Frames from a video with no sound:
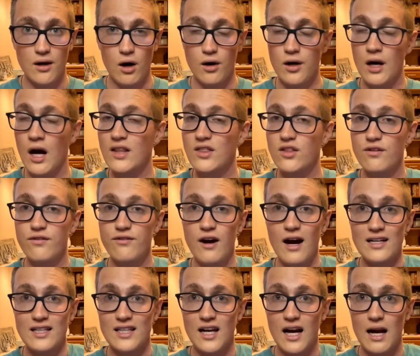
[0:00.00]
not the fact
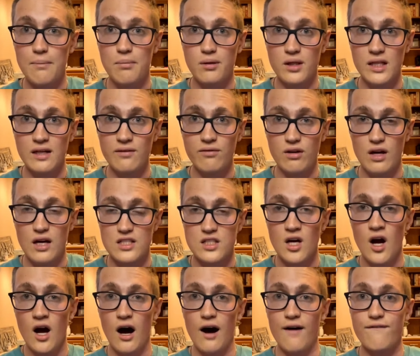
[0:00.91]
that I believe he has
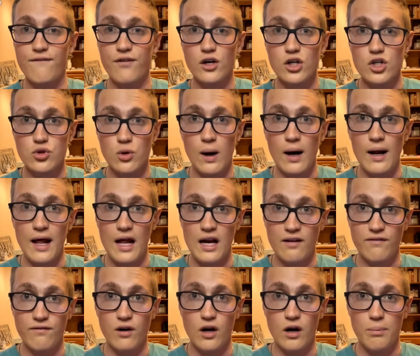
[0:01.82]
a first-round
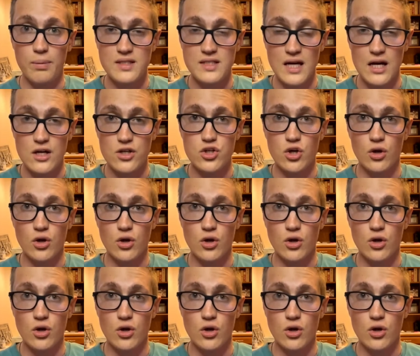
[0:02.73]
NFL potential,